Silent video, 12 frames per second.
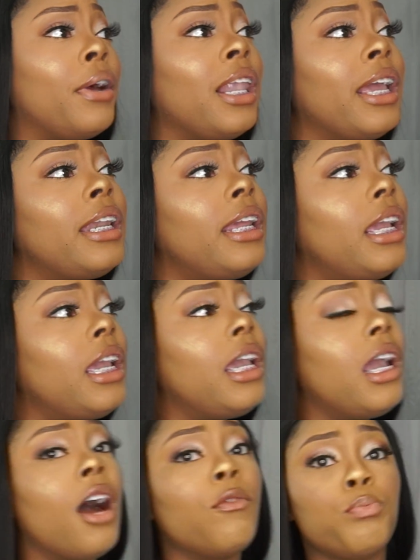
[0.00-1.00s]

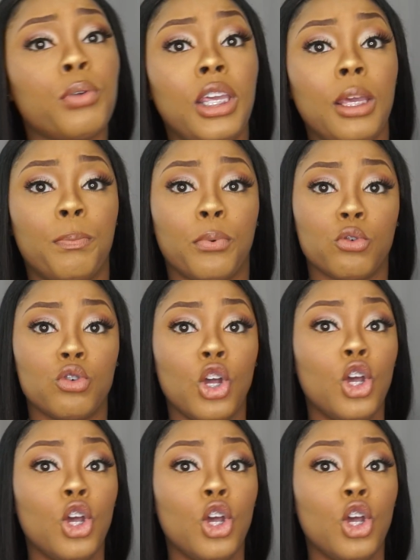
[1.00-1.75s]
plenty of people.